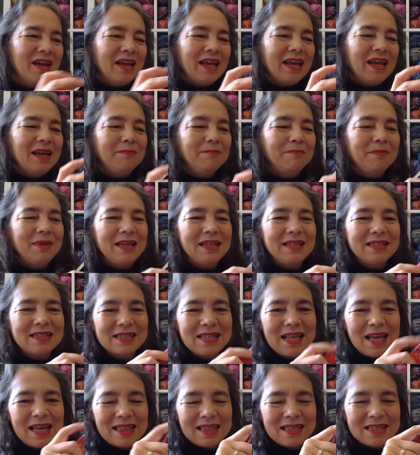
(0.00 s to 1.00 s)
it means
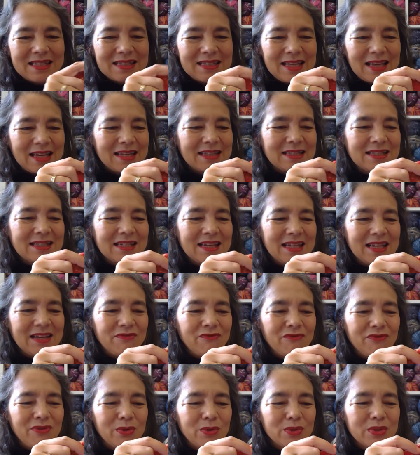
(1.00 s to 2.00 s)
that the second
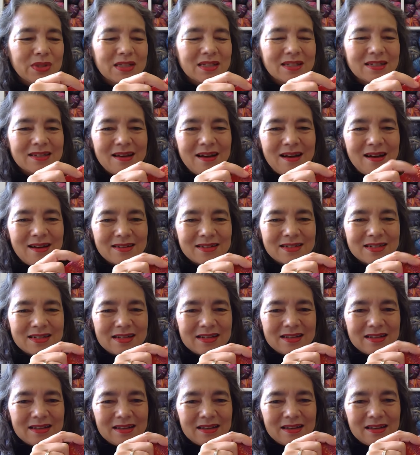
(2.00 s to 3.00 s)
sleeve will start
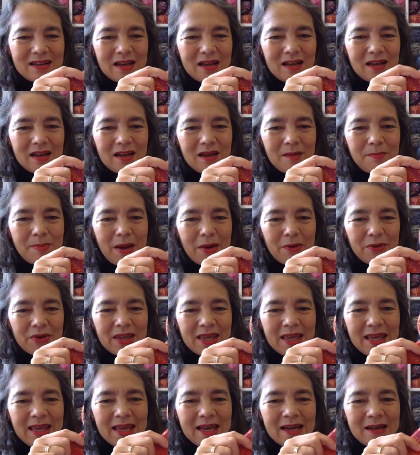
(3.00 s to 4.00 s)
about
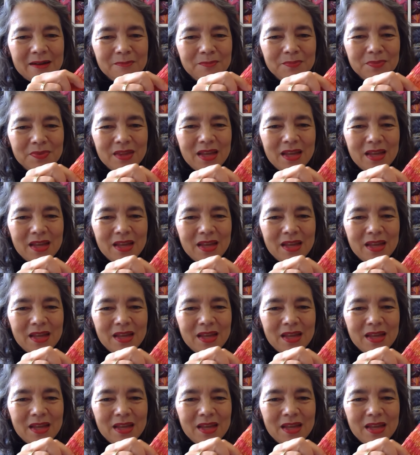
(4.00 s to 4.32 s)
here.